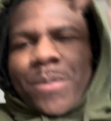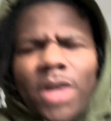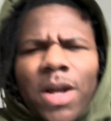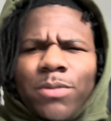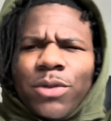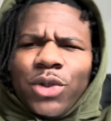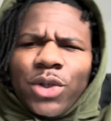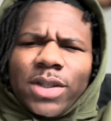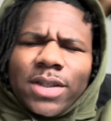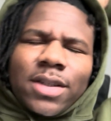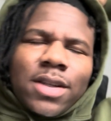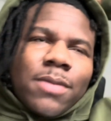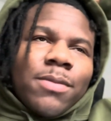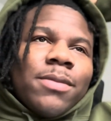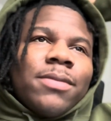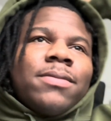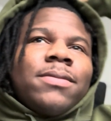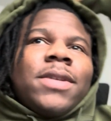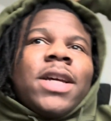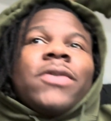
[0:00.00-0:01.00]
I'm using
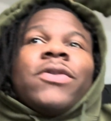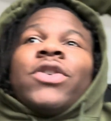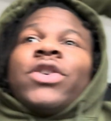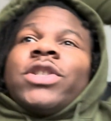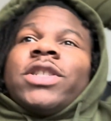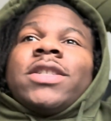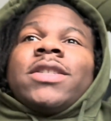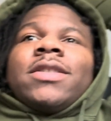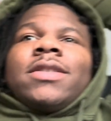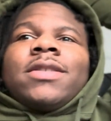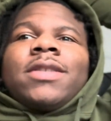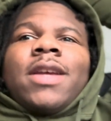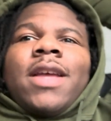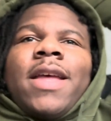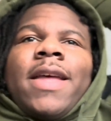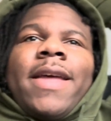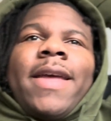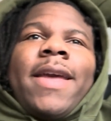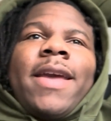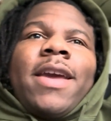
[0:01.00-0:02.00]
some divergence.
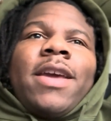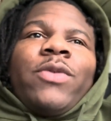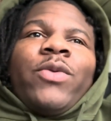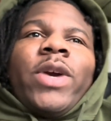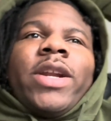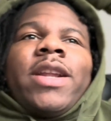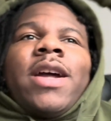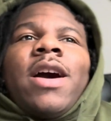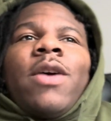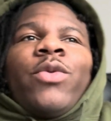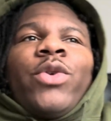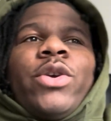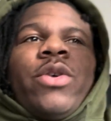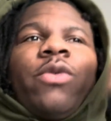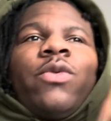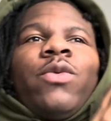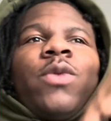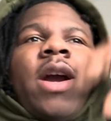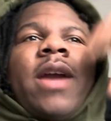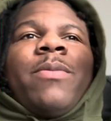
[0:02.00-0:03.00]
And right now we are
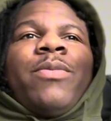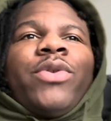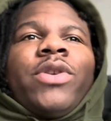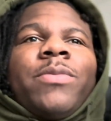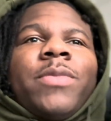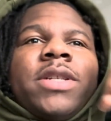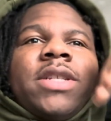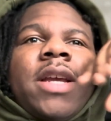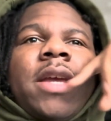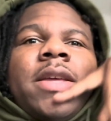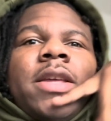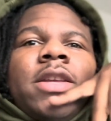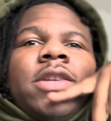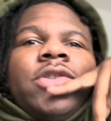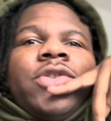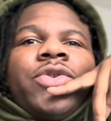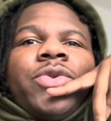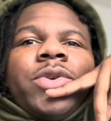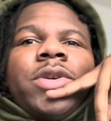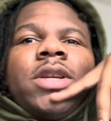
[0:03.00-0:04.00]
right pretty much at
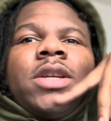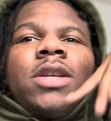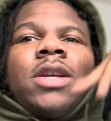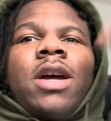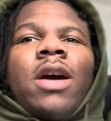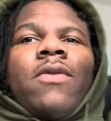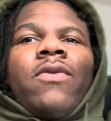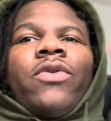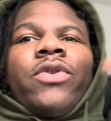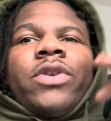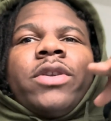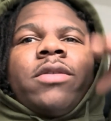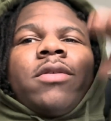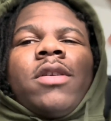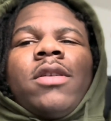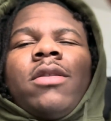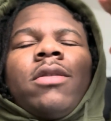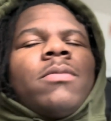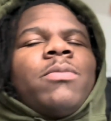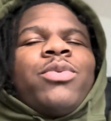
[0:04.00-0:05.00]
entry, hovering
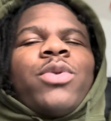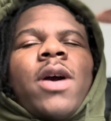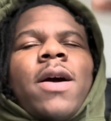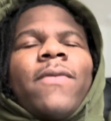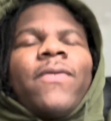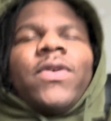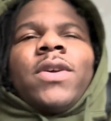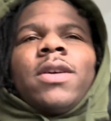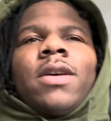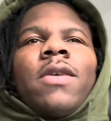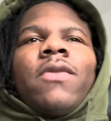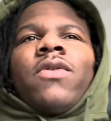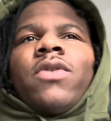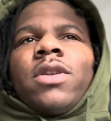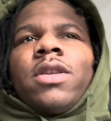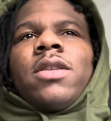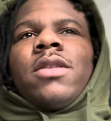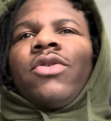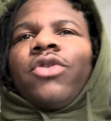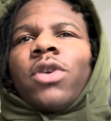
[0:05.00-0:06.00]
in profit, hovering
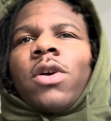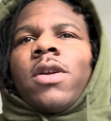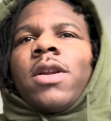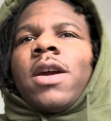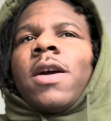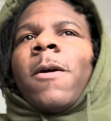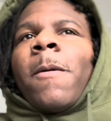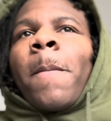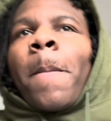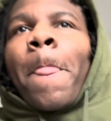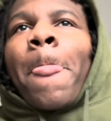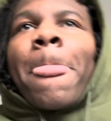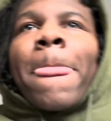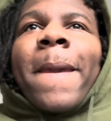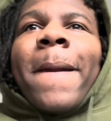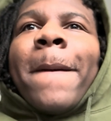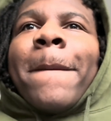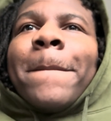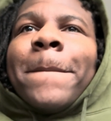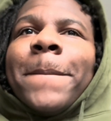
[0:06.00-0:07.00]
in drawdown.
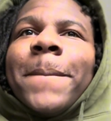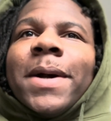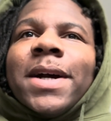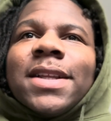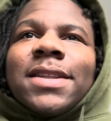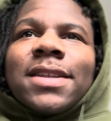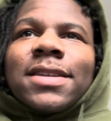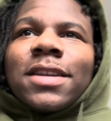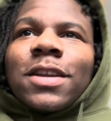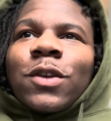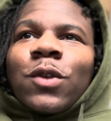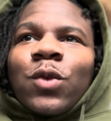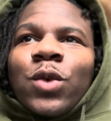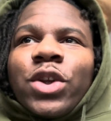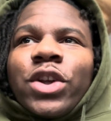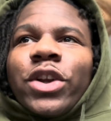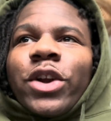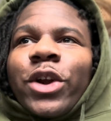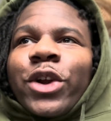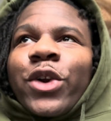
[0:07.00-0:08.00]
But
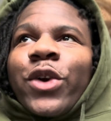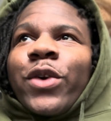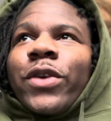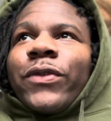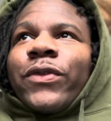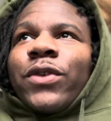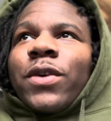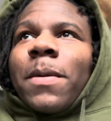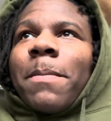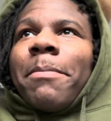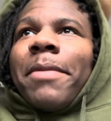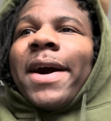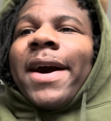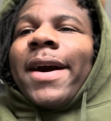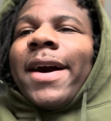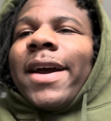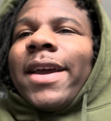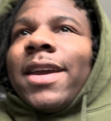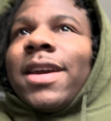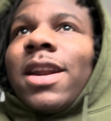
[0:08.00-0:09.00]
we are going for a
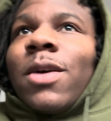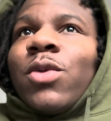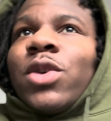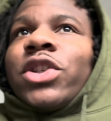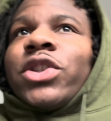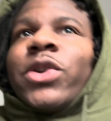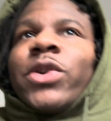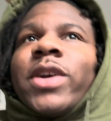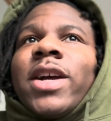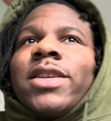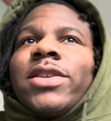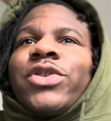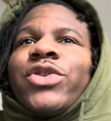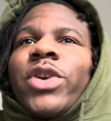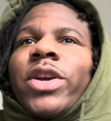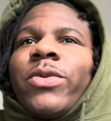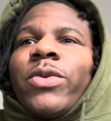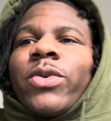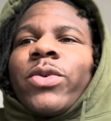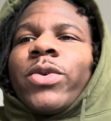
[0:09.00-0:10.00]
buy, and I want to show you guys the
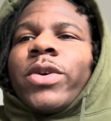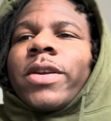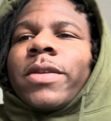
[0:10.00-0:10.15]
trade real quick.